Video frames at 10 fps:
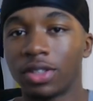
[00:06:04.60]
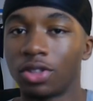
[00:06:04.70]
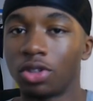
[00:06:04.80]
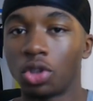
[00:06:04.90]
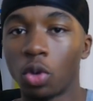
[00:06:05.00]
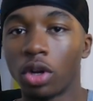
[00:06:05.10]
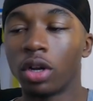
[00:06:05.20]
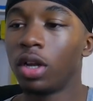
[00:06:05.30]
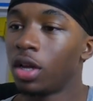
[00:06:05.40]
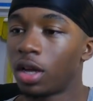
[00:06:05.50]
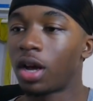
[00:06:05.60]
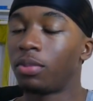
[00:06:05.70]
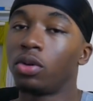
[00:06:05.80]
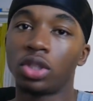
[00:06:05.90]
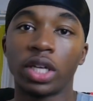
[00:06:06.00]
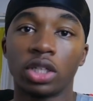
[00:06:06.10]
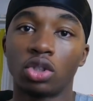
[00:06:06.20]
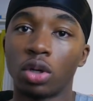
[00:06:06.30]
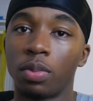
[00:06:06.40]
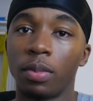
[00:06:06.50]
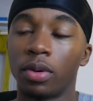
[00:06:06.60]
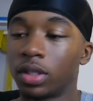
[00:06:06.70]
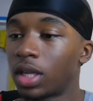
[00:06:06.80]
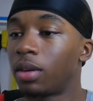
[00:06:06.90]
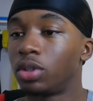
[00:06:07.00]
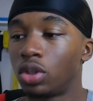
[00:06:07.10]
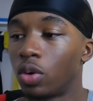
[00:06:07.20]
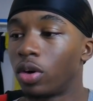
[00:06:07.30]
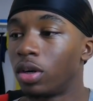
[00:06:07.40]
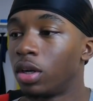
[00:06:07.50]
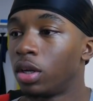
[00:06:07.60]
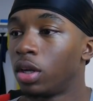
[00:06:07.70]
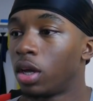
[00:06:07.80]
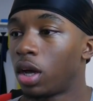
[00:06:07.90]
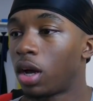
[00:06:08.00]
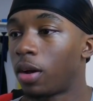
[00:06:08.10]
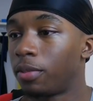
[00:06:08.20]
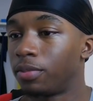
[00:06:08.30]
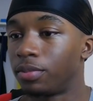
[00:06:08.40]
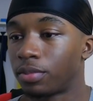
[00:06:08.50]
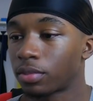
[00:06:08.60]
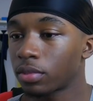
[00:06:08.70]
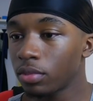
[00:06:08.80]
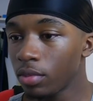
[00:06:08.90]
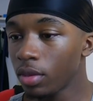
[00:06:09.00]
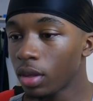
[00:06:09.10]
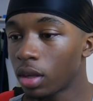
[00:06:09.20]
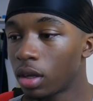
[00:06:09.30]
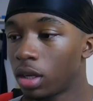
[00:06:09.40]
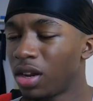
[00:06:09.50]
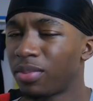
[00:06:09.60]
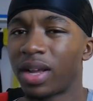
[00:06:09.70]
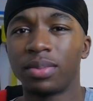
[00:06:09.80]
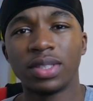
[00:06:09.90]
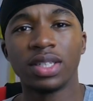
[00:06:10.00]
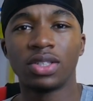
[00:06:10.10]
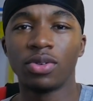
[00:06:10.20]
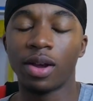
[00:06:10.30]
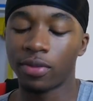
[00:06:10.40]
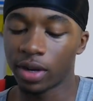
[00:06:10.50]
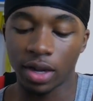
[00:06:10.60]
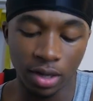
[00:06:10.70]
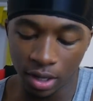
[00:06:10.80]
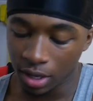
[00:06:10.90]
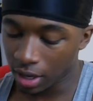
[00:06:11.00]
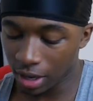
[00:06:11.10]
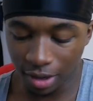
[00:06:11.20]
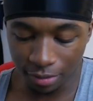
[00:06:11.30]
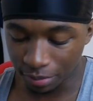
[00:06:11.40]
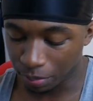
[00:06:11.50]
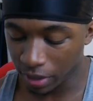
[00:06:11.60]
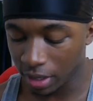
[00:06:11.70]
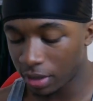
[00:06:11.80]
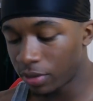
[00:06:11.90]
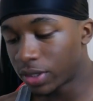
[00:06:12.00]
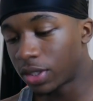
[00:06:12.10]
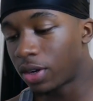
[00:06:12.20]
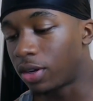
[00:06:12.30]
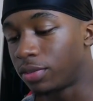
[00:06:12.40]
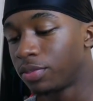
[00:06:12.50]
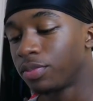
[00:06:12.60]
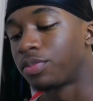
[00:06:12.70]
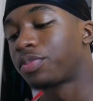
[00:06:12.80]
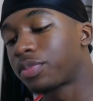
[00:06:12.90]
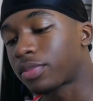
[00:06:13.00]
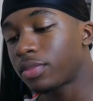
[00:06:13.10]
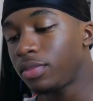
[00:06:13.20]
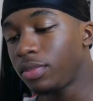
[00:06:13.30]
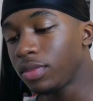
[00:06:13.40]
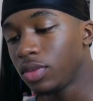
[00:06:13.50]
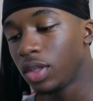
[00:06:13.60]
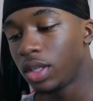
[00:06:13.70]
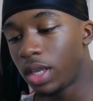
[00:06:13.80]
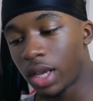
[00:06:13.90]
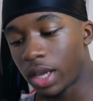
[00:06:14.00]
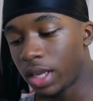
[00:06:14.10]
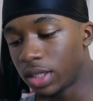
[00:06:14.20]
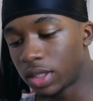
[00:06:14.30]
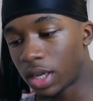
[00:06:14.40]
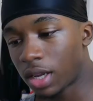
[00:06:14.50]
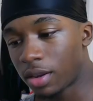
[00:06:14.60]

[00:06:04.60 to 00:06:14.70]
because they're shorter. No shade at short people, because I'm short. Never mind, I'm 6'3", I forgot. But what's it called? Yeah, he's